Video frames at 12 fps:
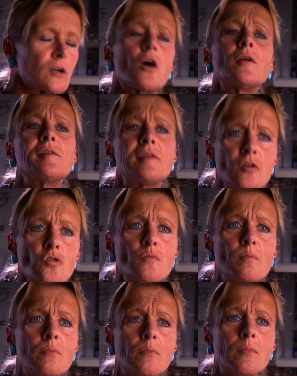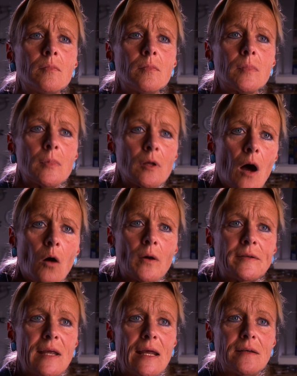consume our
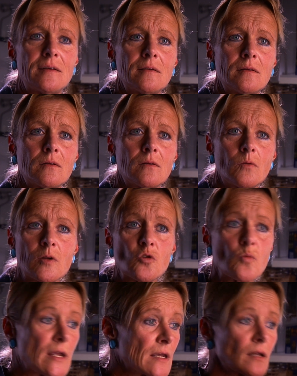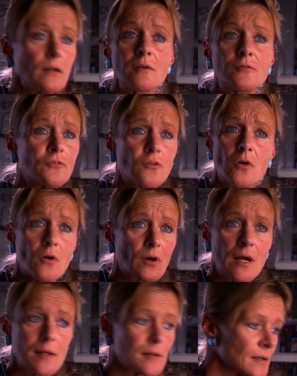dead, which we killed
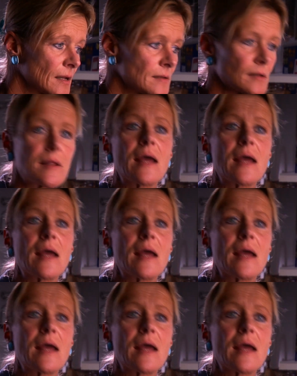for as, as a